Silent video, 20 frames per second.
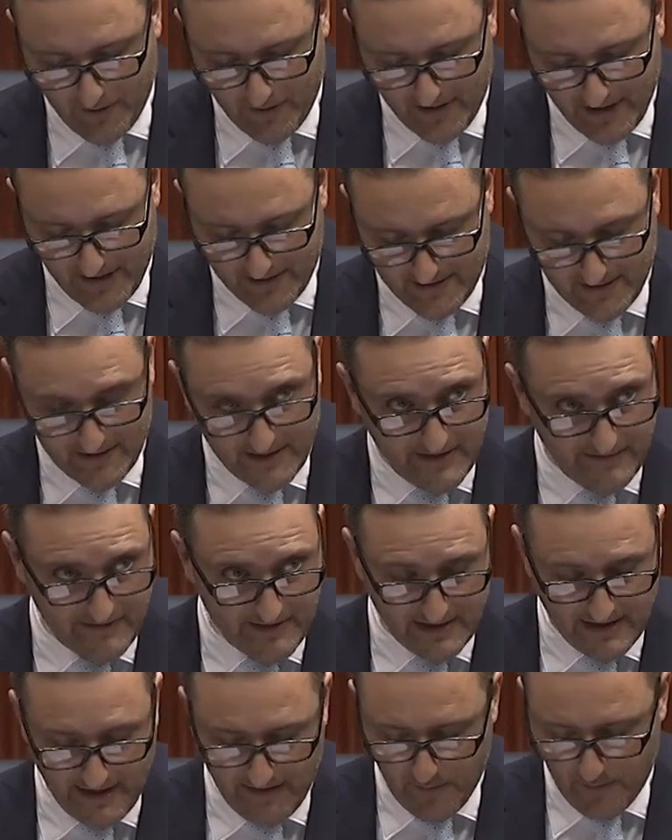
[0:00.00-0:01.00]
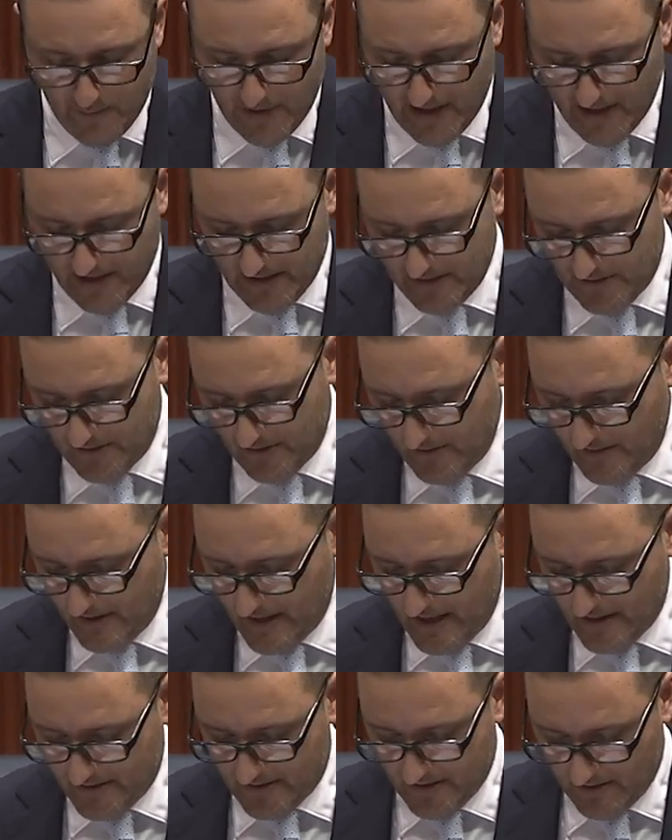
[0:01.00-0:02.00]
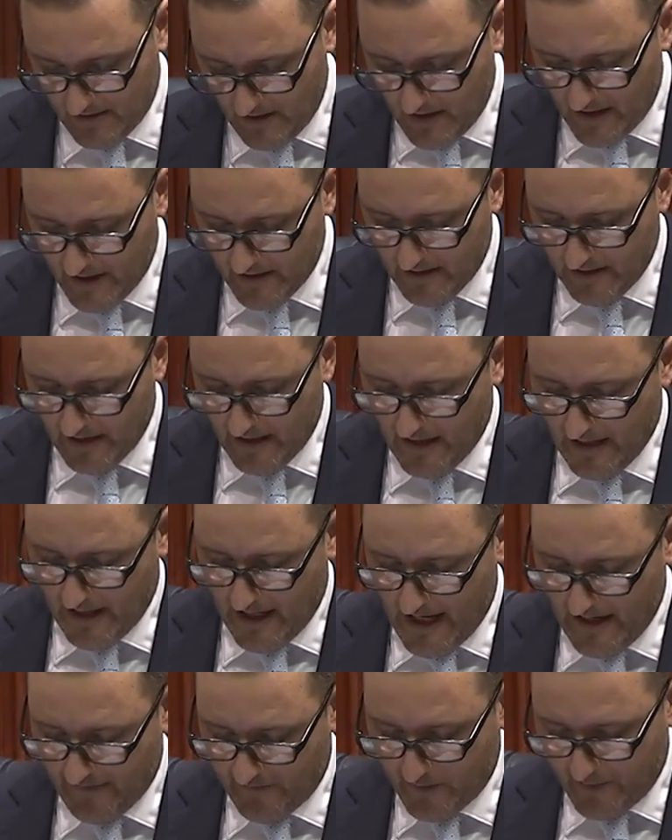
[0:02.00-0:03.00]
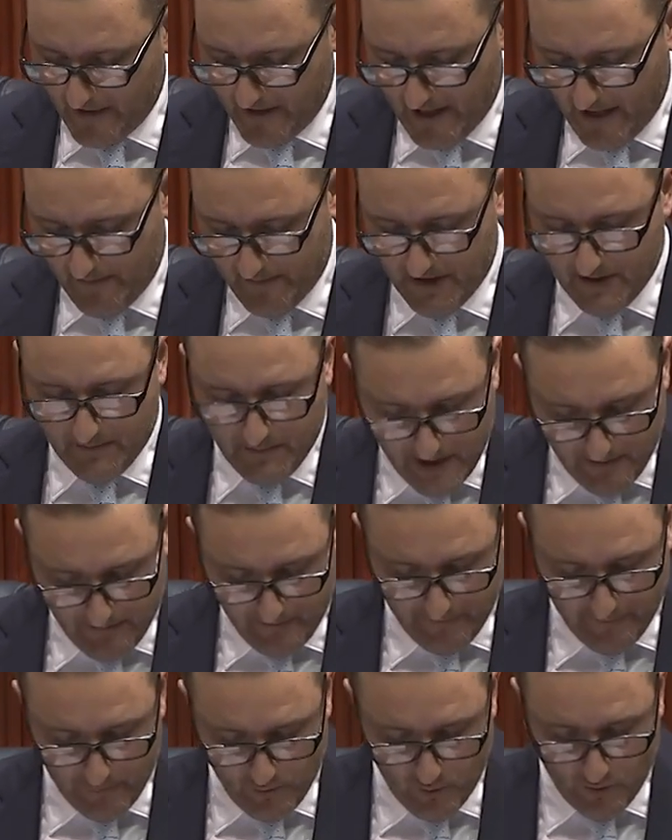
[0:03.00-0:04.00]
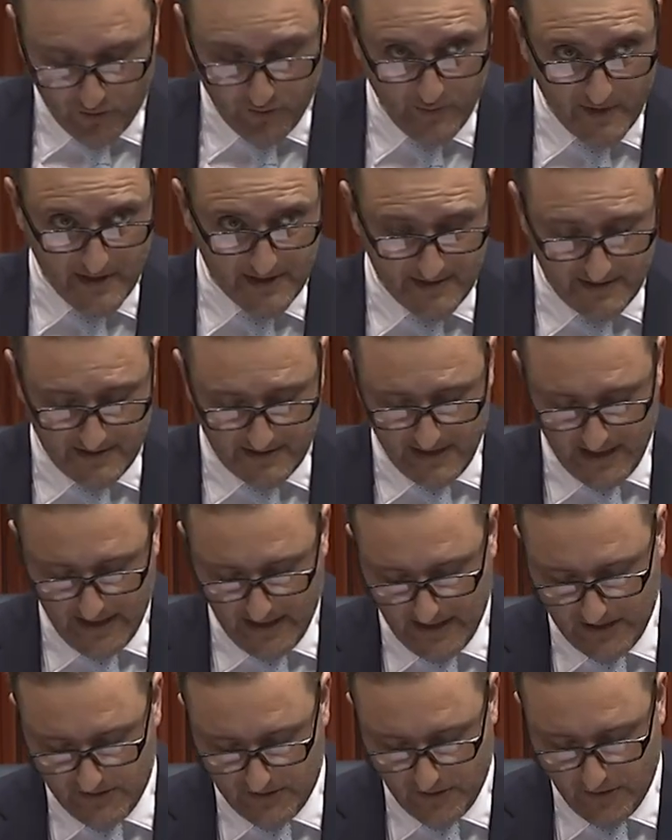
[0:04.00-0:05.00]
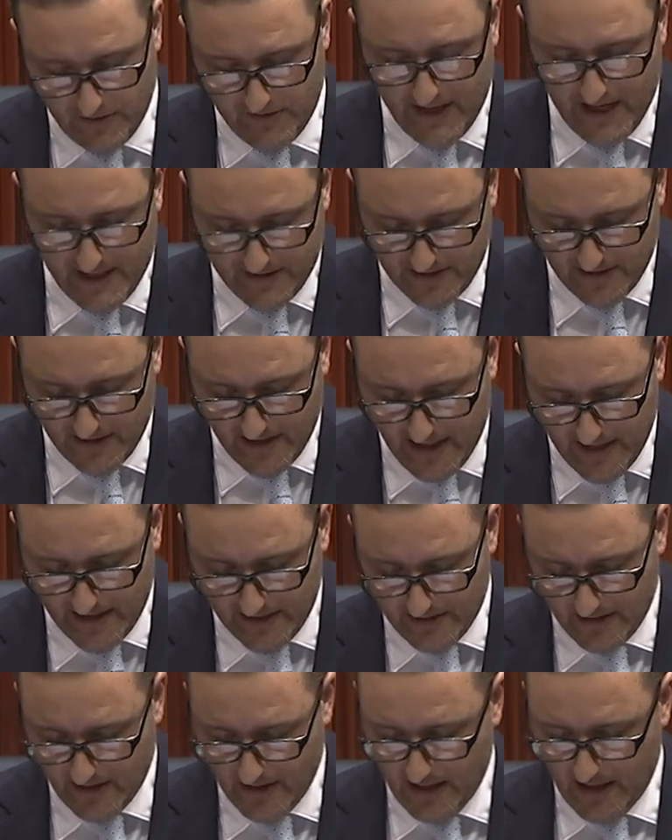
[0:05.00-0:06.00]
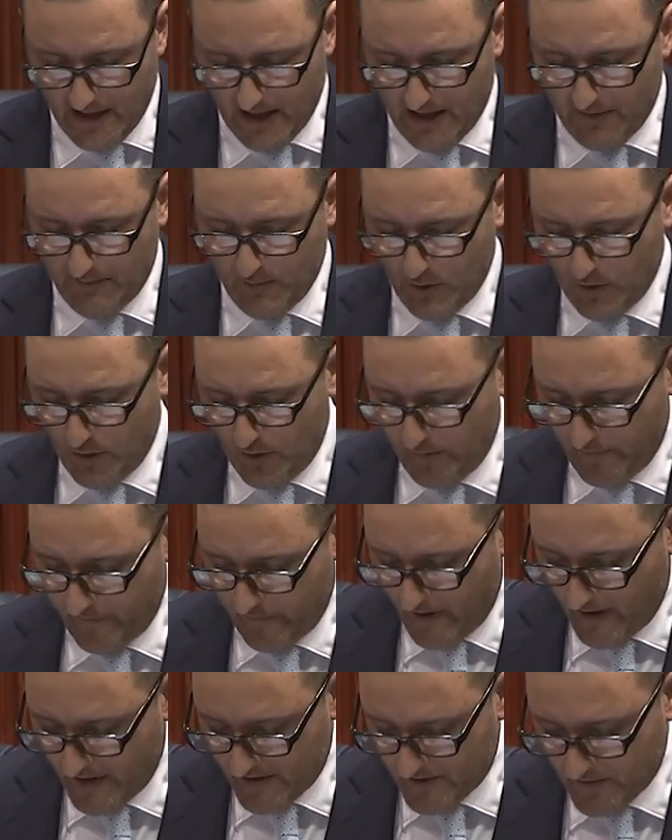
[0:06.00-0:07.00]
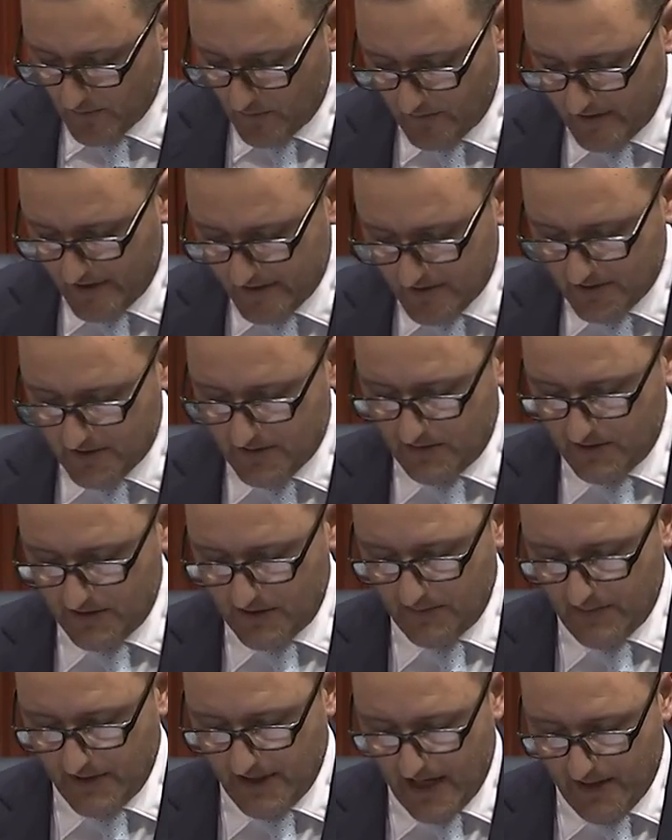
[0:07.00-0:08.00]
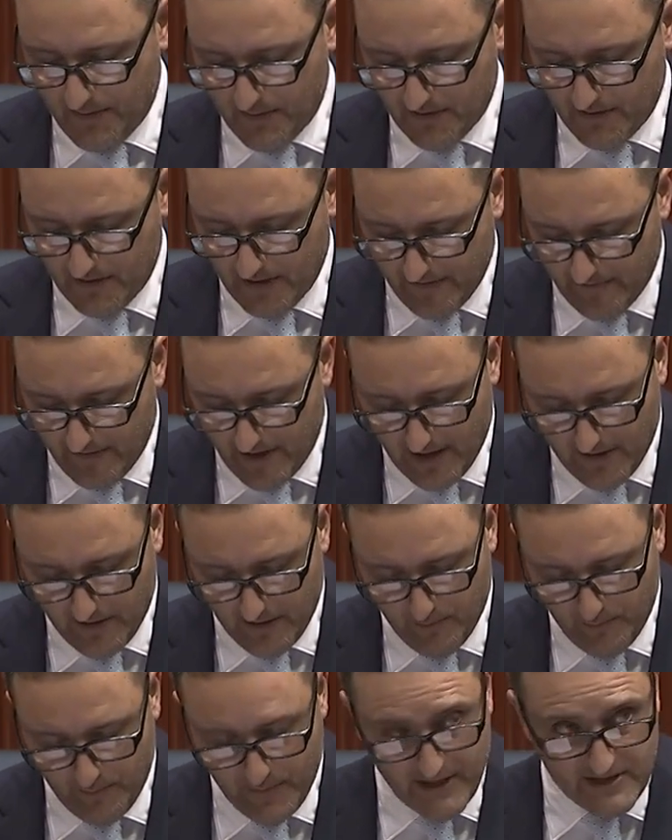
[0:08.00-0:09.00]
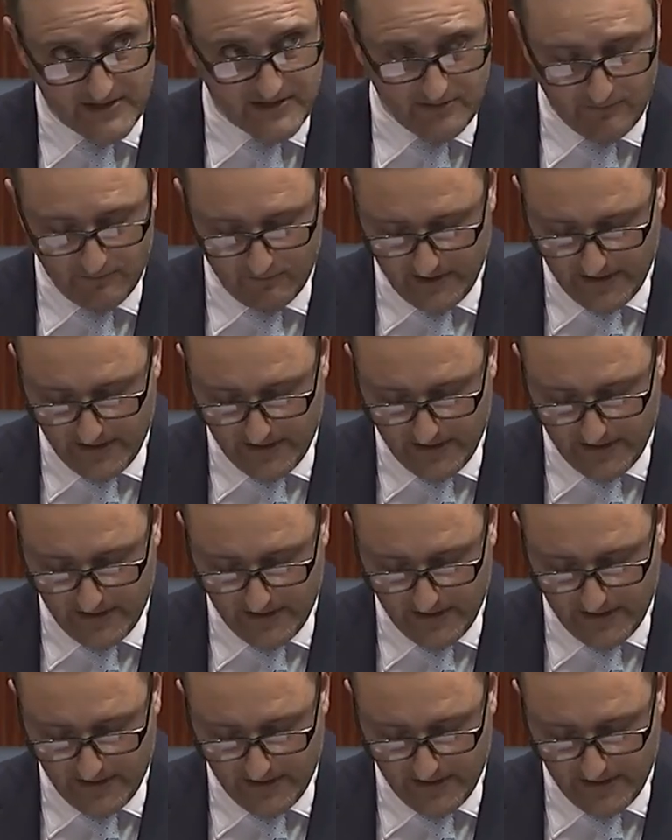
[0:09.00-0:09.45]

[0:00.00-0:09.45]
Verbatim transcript: no regrets in leaving the Labor Party in two thousand nine. After becoming the member for North West in two thousand eight, a move I saw necessary to be able to deliver the best